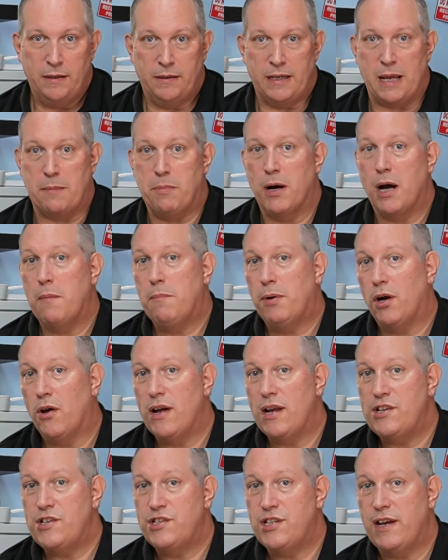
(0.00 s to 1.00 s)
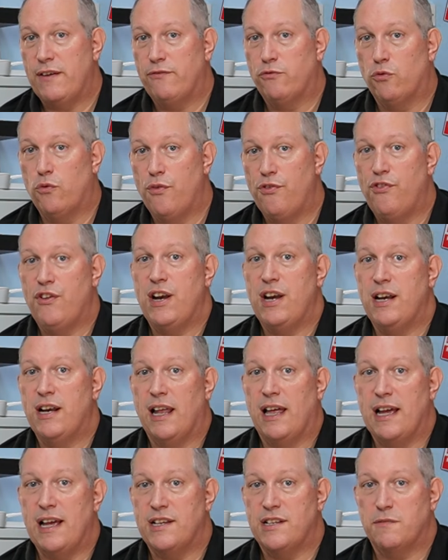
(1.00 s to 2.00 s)
Now, by applying several thin
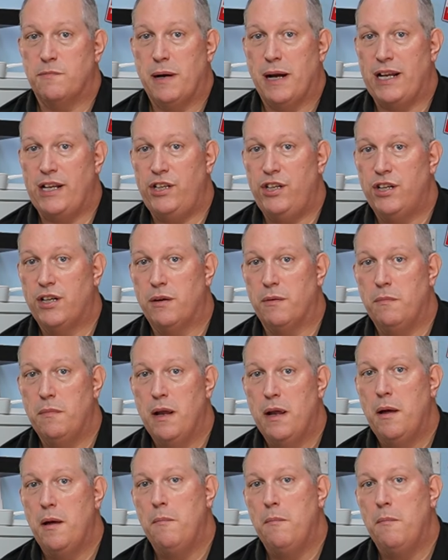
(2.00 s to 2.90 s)
layers of paint, you can